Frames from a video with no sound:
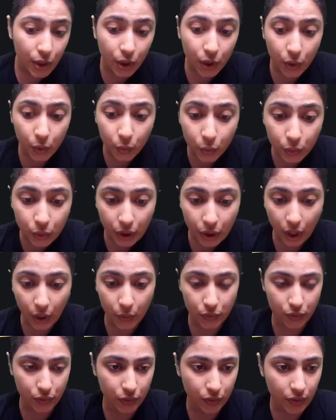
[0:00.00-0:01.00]

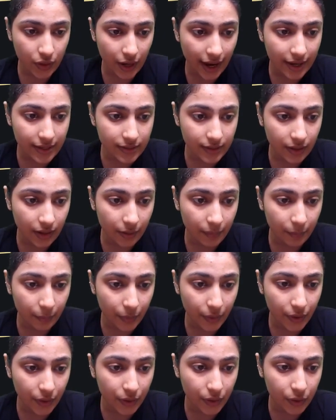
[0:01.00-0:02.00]
2000 as
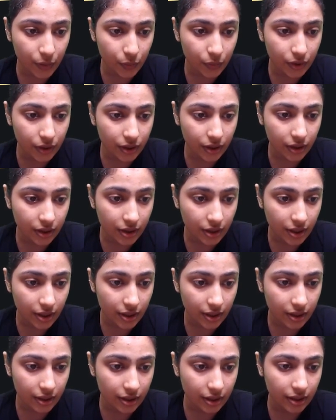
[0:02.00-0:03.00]
compared to
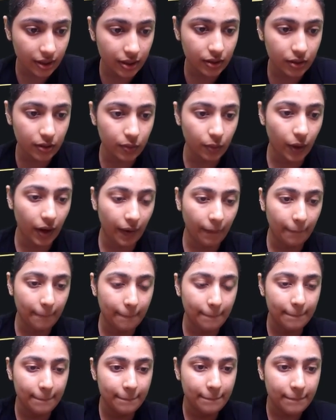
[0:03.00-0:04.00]
this one.
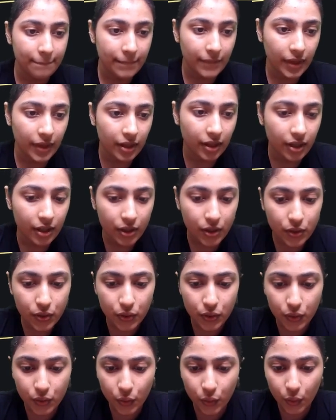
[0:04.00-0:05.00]

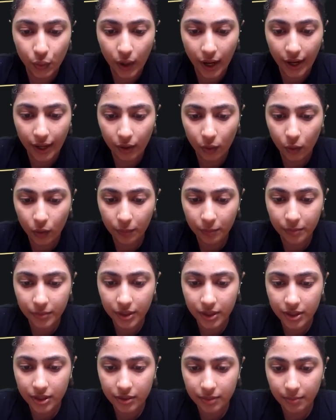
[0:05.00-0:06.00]
So I hope
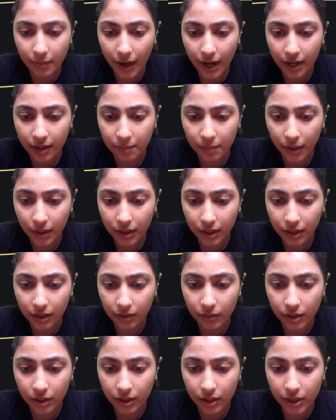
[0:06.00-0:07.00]
this part
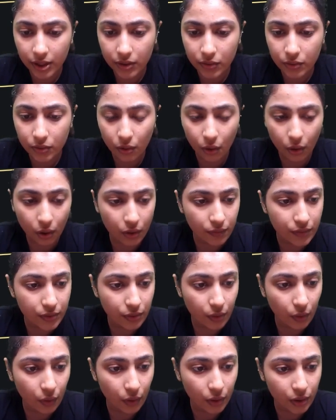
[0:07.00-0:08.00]
particularly solves
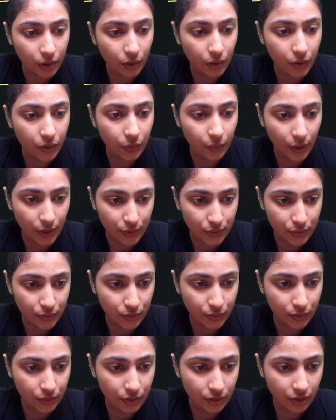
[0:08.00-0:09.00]
all your
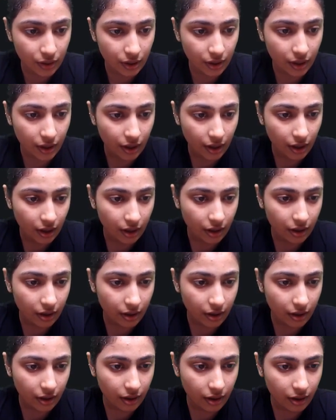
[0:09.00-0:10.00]
question.
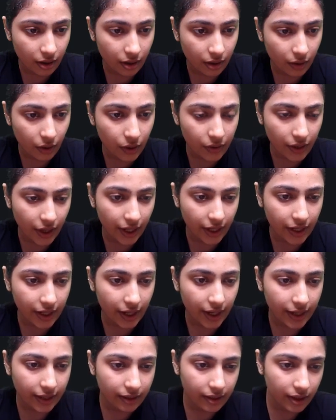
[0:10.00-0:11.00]
Alright,
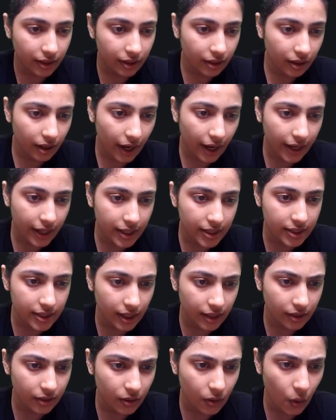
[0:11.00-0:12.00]
I think I
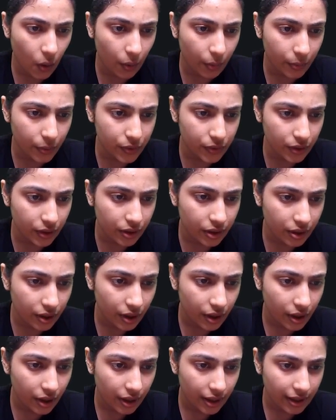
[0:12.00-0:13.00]
said the opposite,
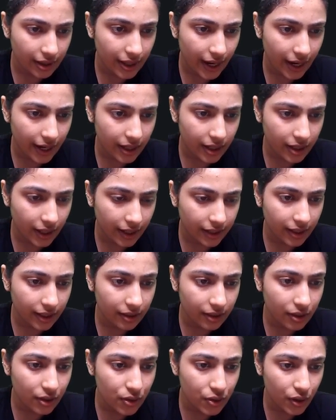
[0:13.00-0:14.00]
that I
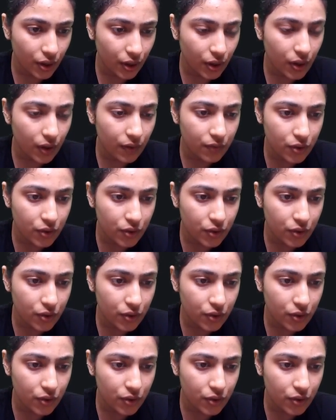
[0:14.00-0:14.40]
think the share of